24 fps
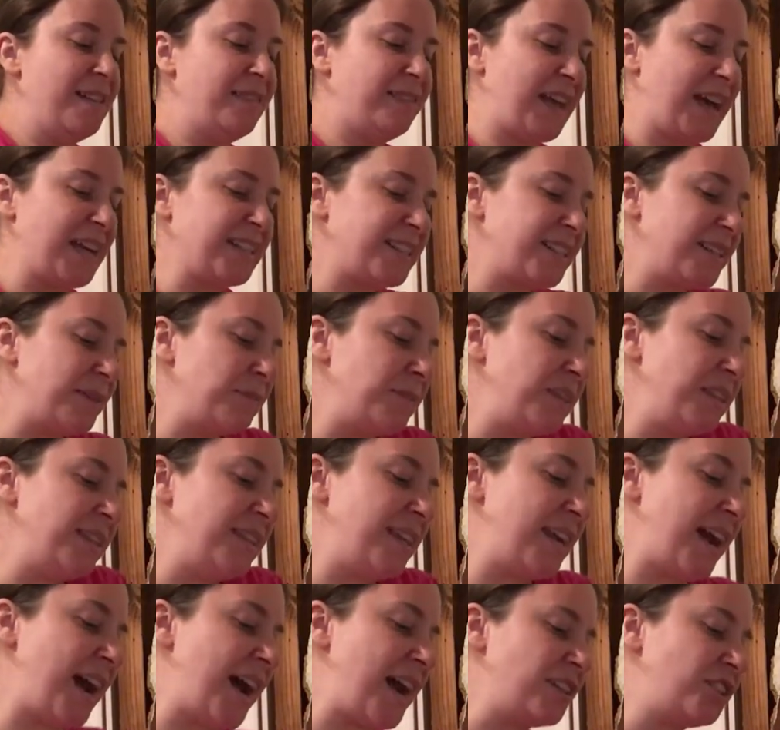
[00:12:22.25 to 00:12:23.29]
That's something
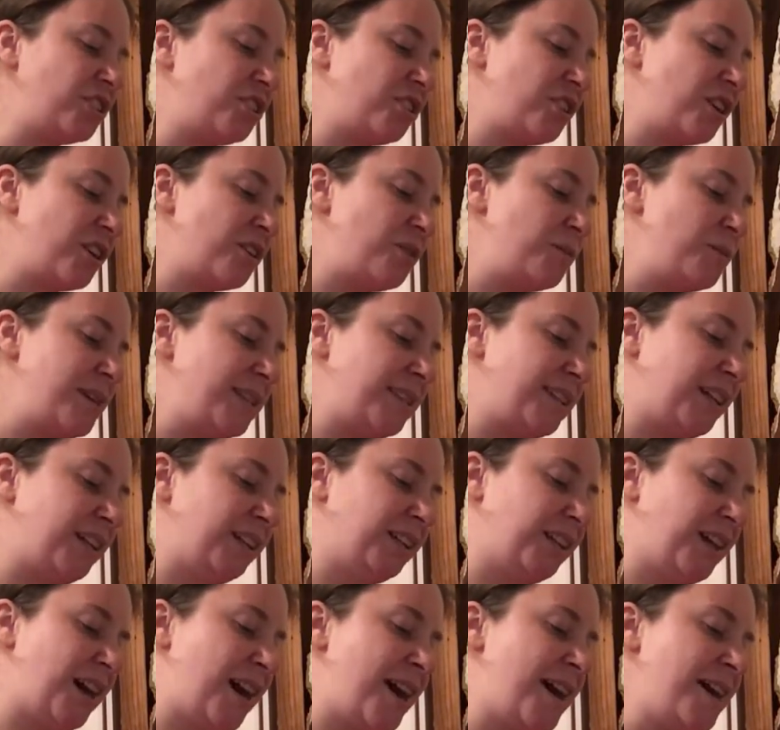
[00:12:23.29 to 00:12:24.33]
that I struggle with a
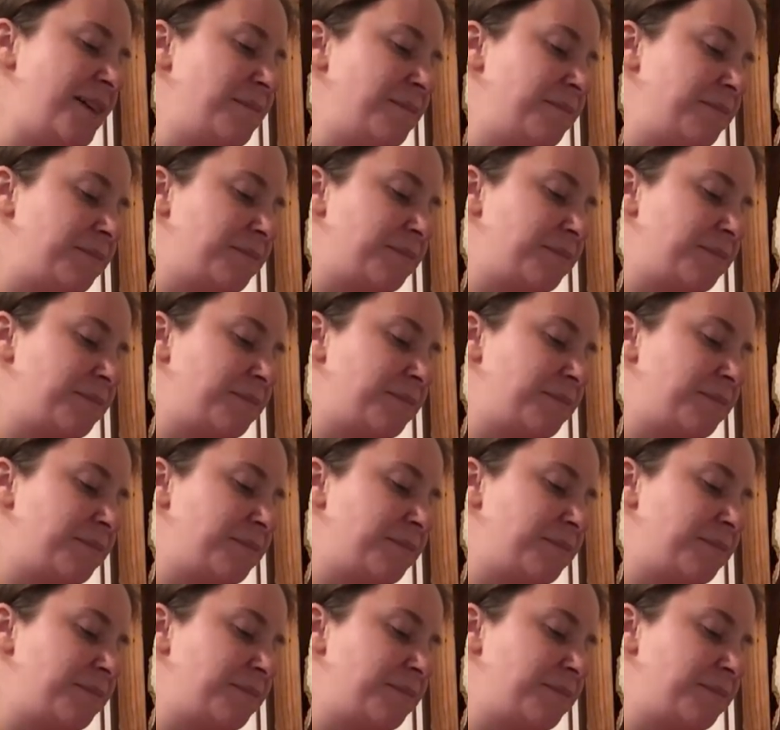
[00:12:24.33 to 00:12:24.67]
lot.